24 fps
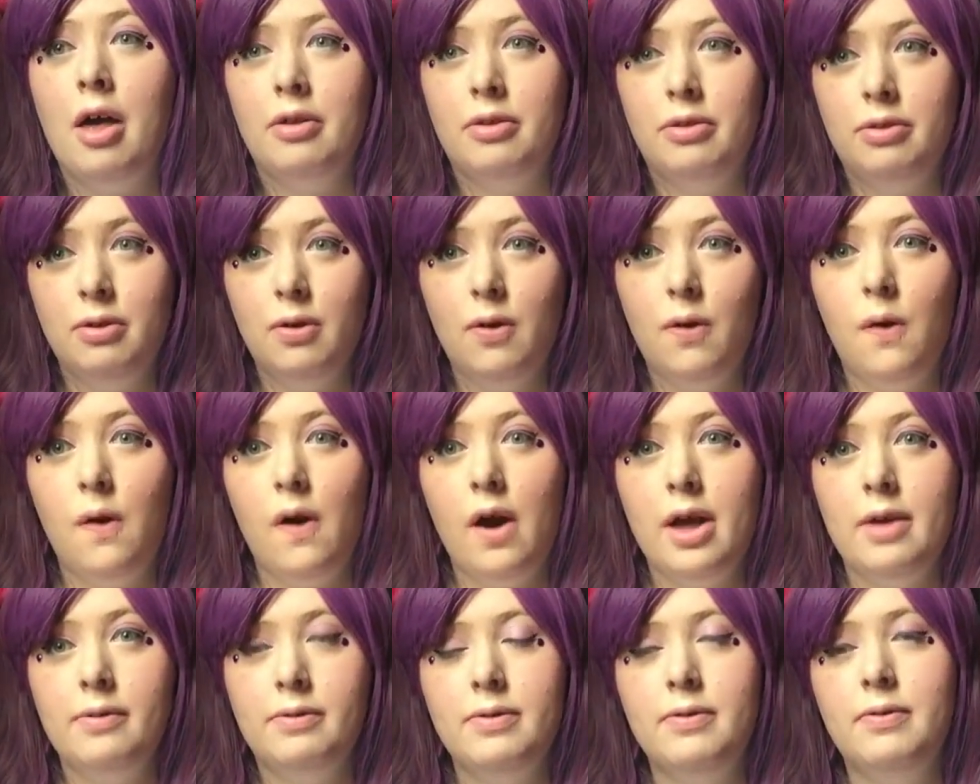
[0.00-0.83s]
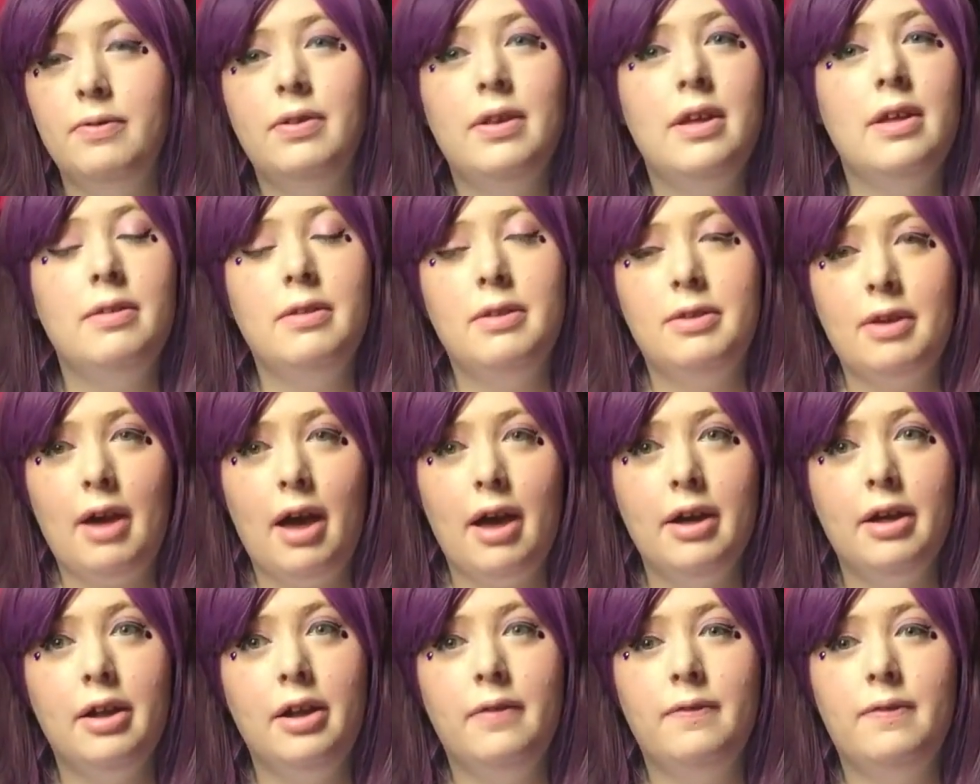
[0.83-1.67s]
So if you've seen the
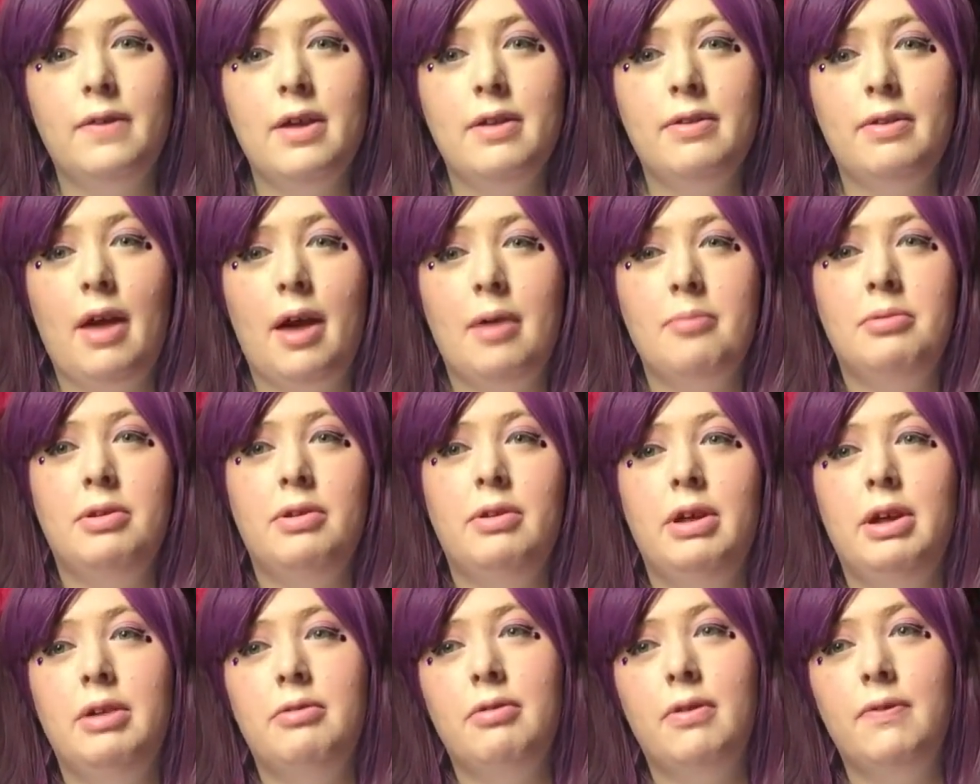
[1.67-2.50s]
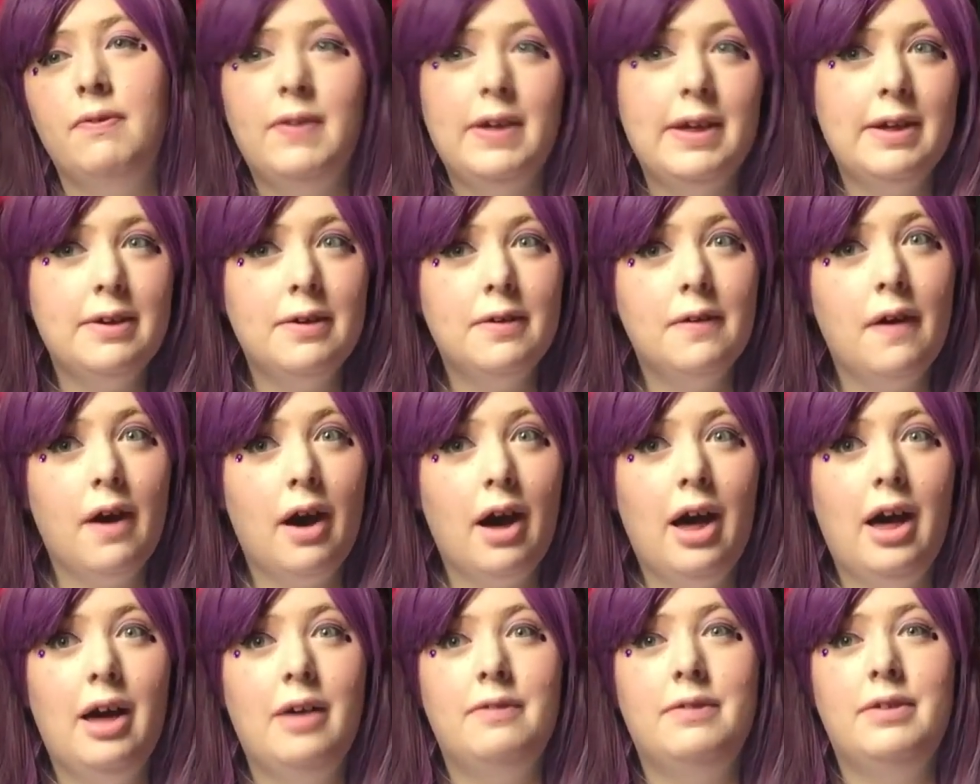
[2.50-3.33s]
title of this, I'm doing a review
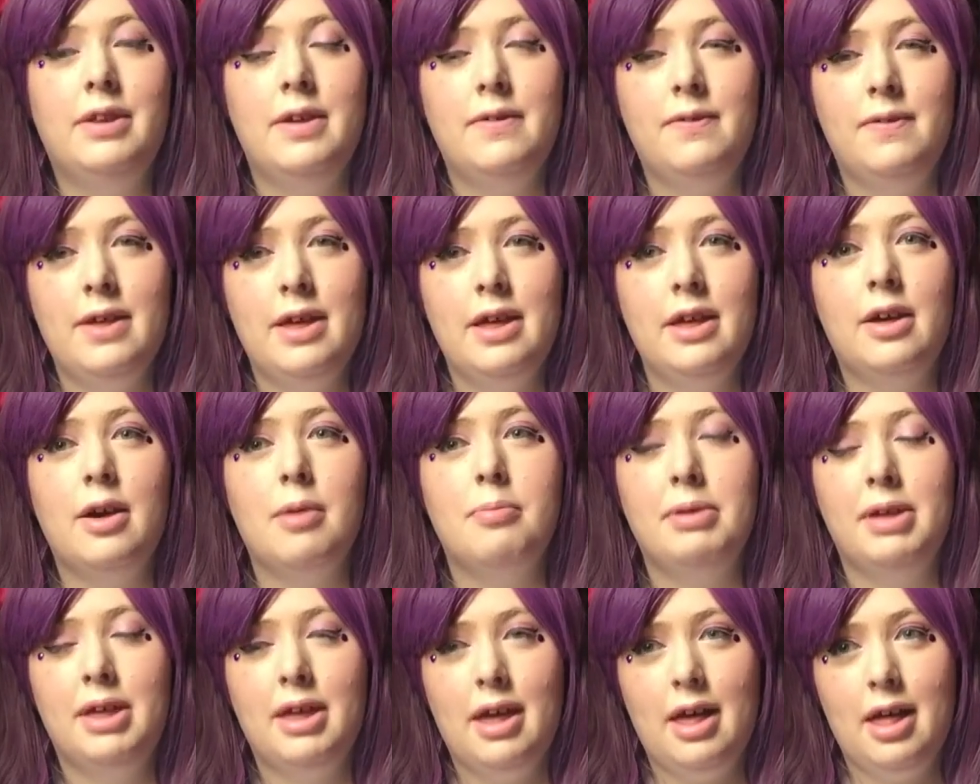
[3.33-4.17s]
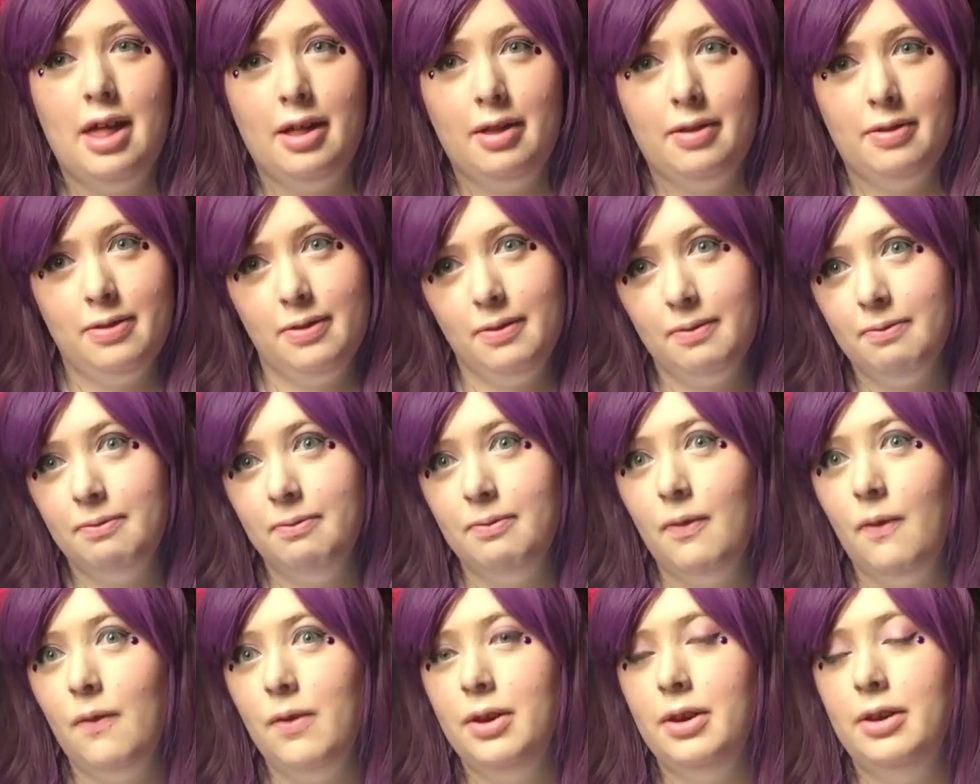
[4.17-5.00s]
of TiffyCuppyCake's
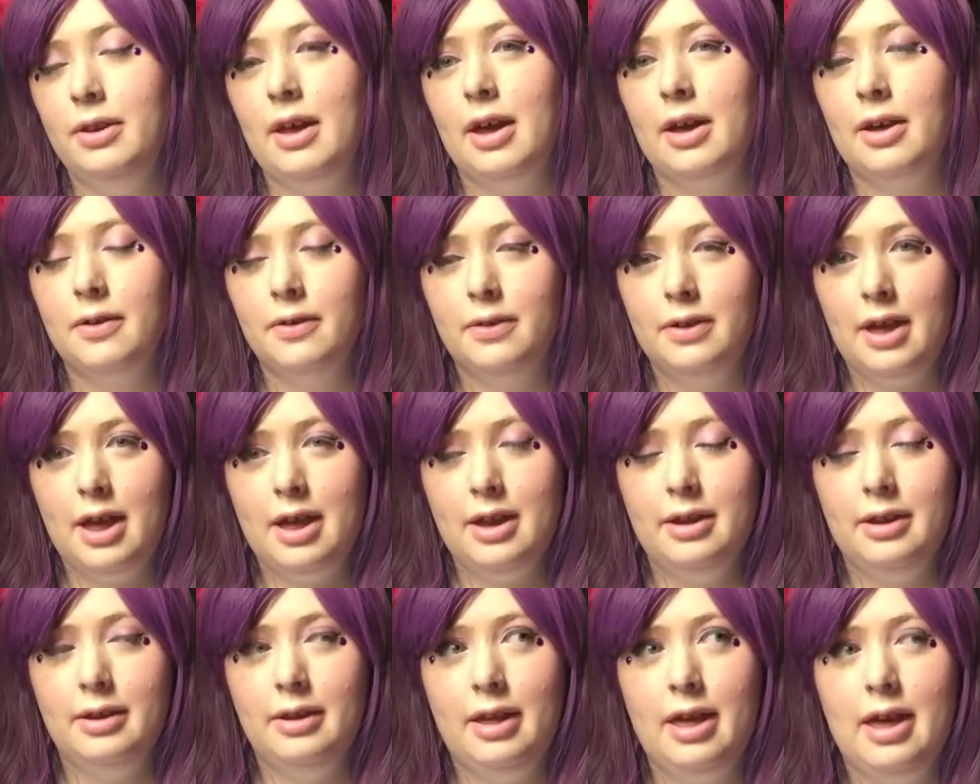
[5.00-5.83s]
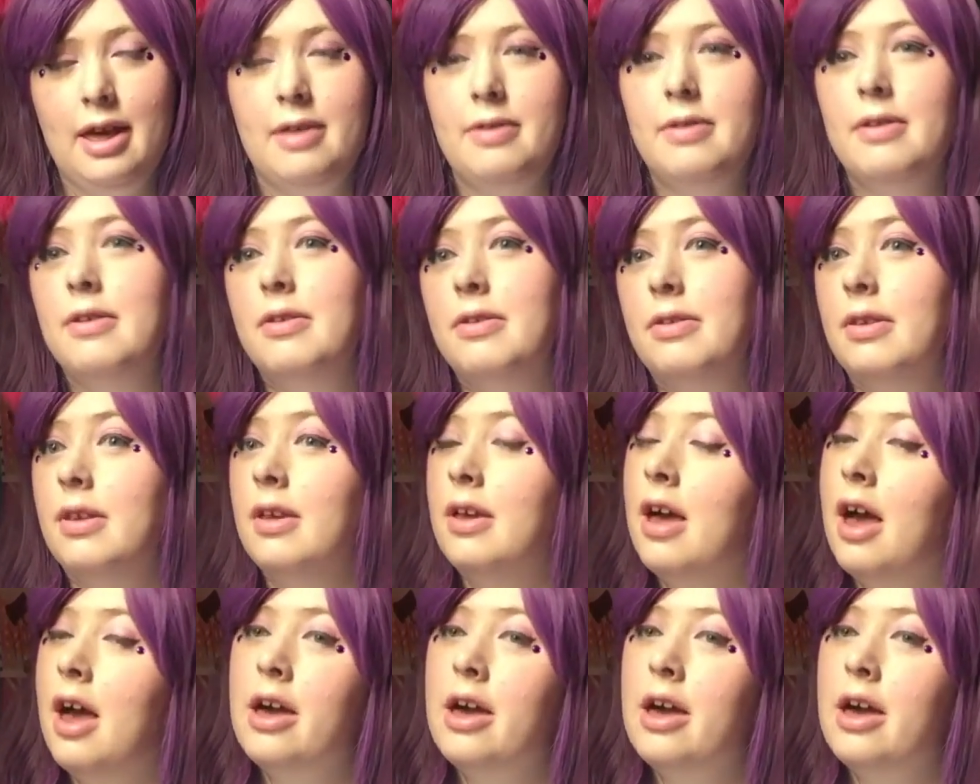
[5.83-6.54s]
phone decoden cases.